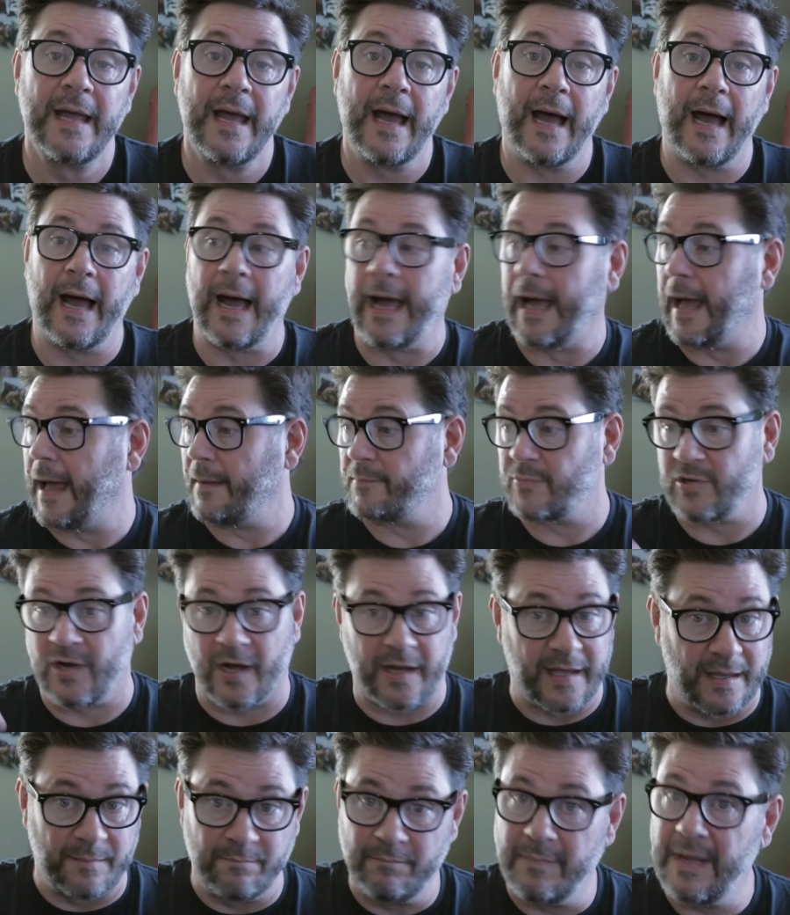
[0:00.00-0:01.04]
I'm
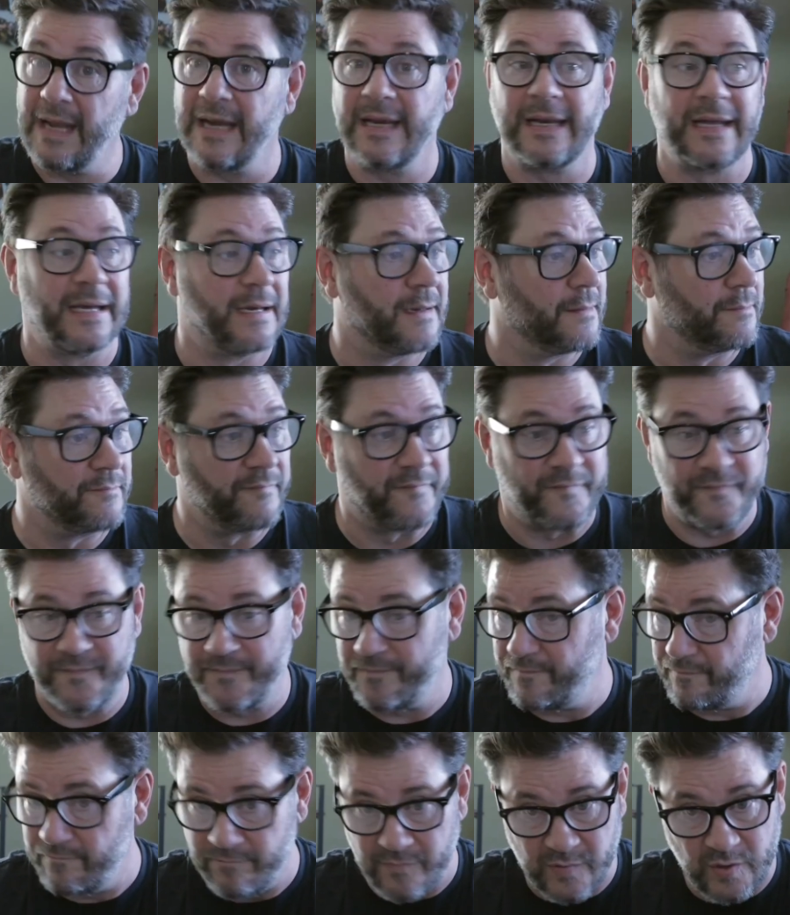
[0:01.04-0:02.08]
talking Medium,
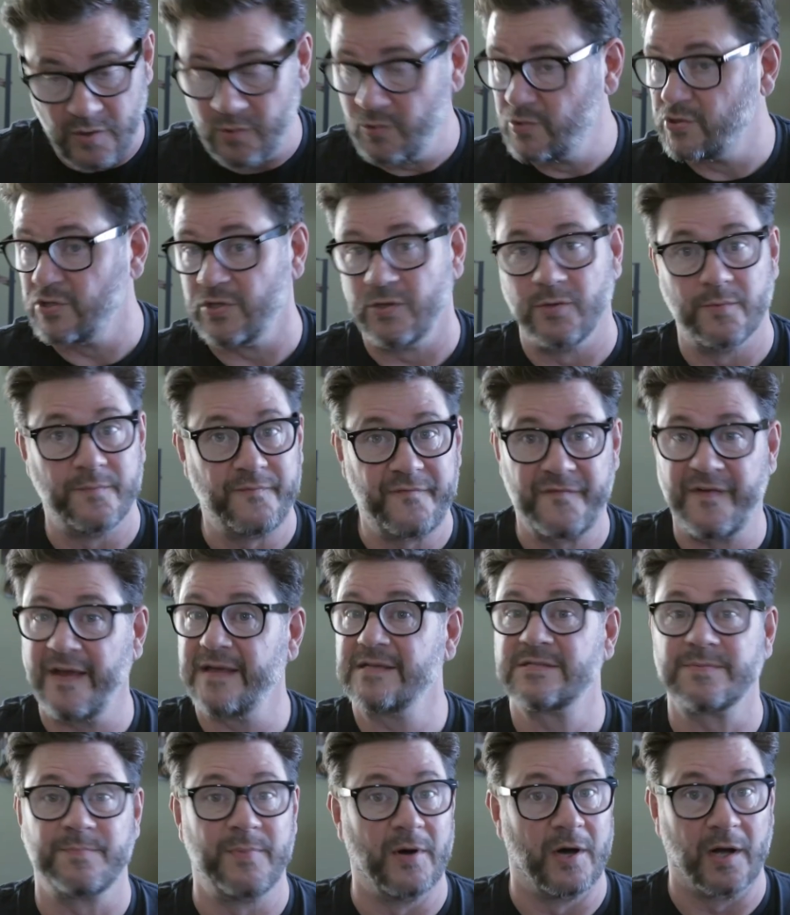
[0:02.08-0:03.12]
YouTube,
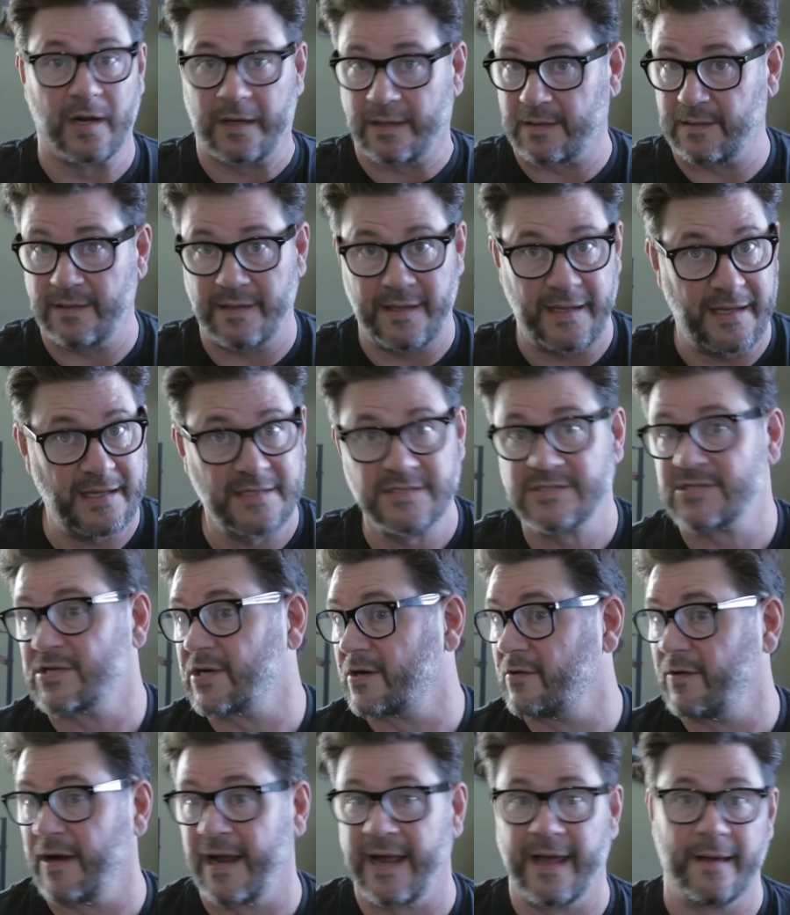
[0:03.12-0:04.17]
Facebook,
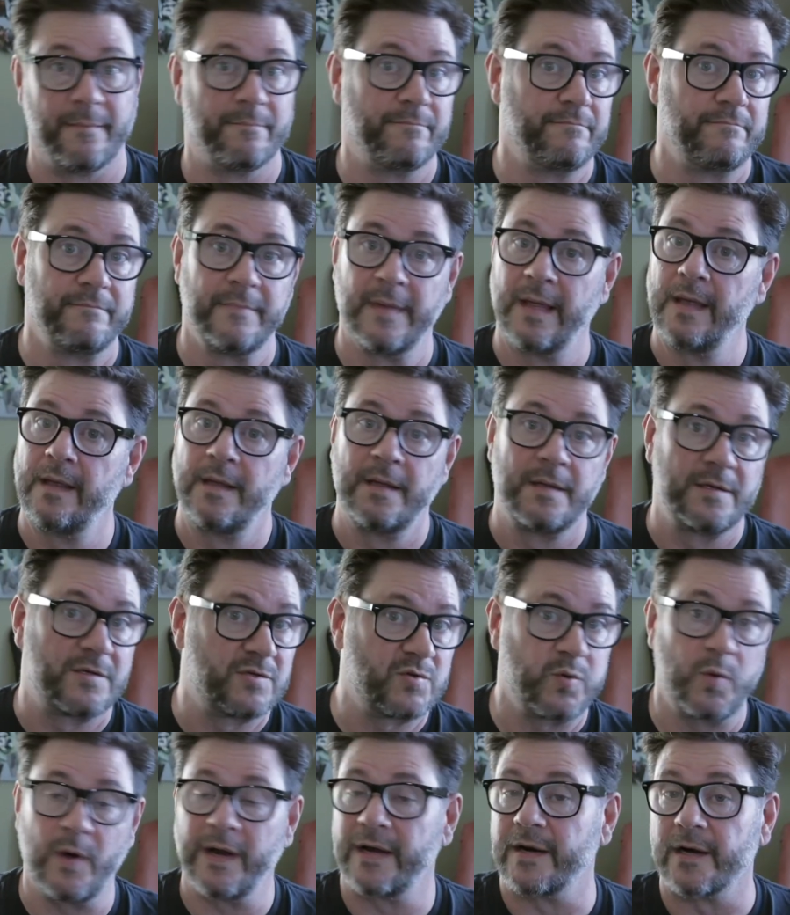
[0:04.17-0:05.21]
Instagram,
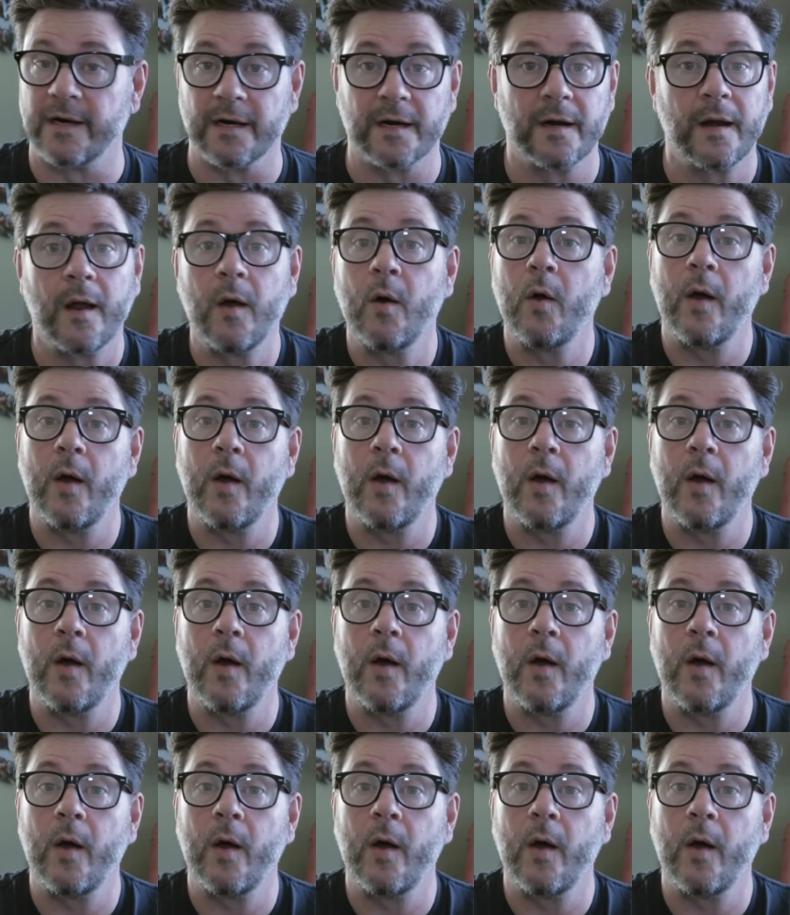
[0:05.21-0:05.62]
Twitter,